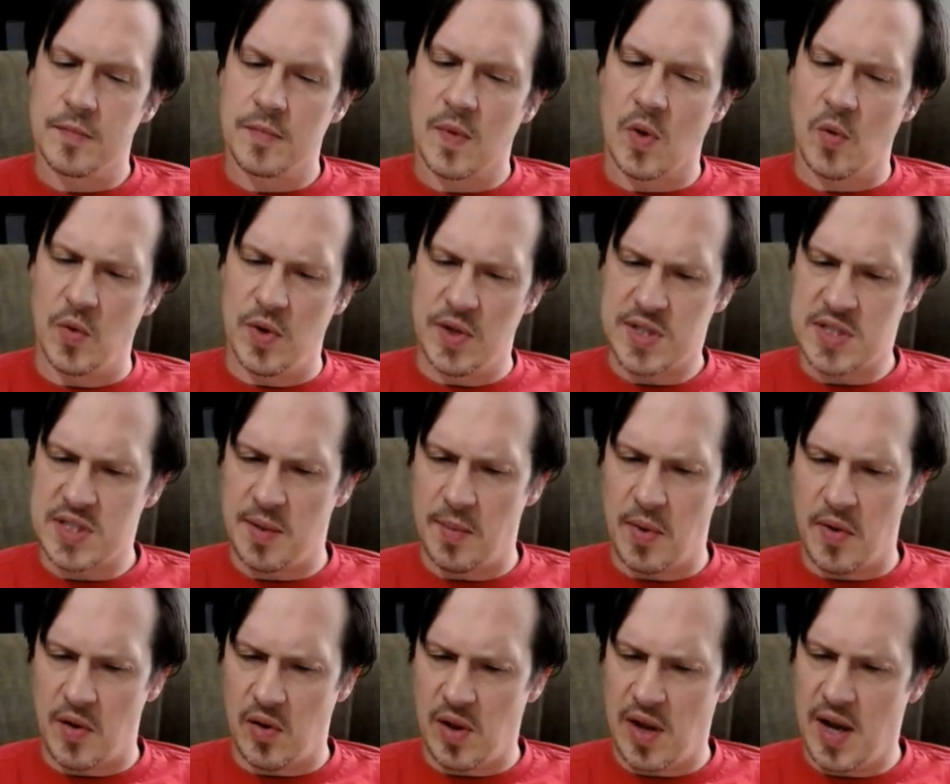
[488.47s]
"Would some
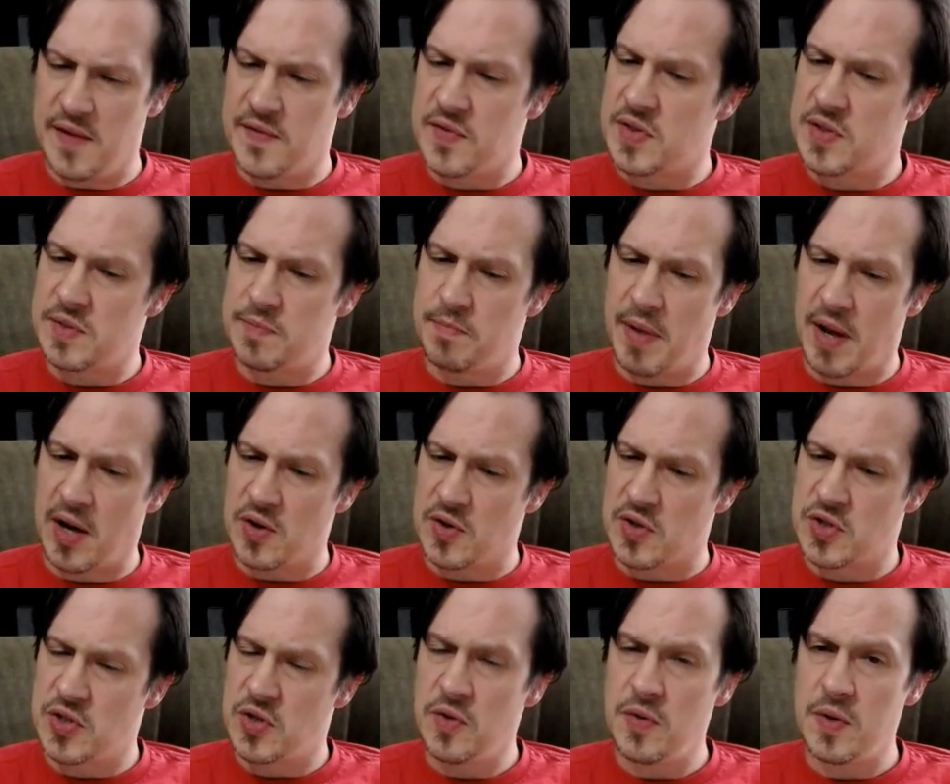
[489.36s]
other life better
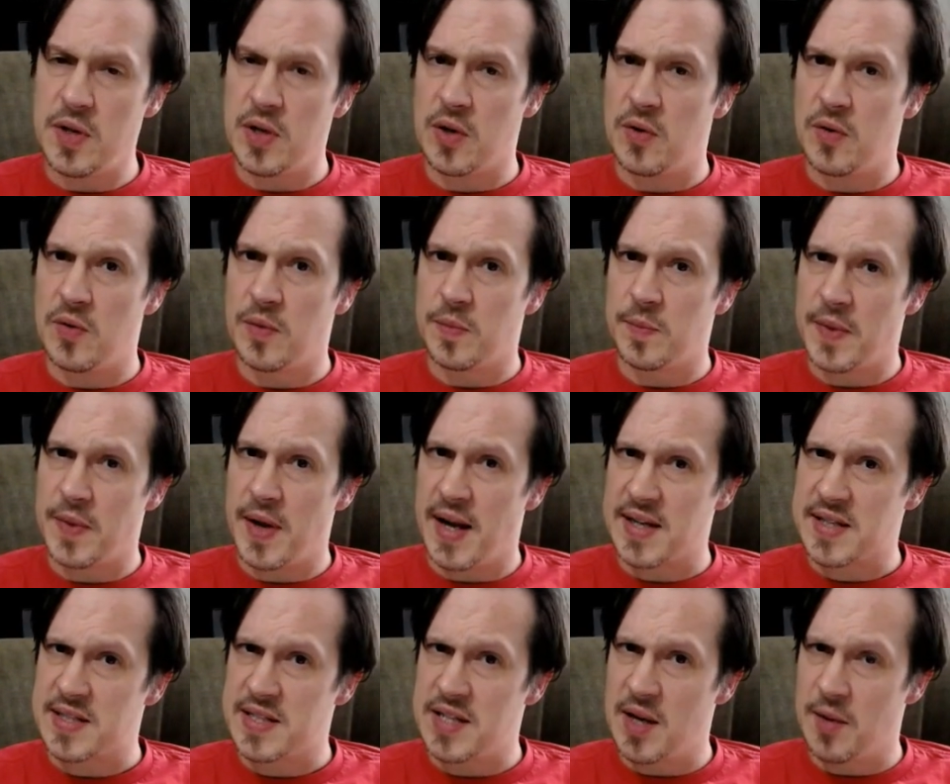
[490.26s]
suit you?"
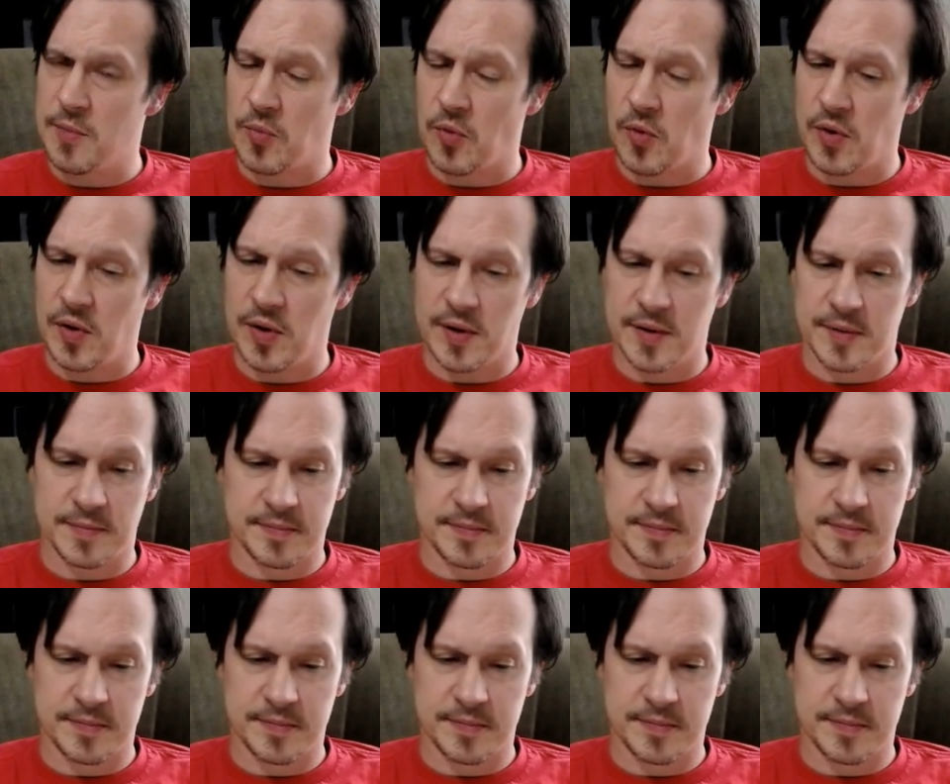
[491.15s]
asked the Emperor.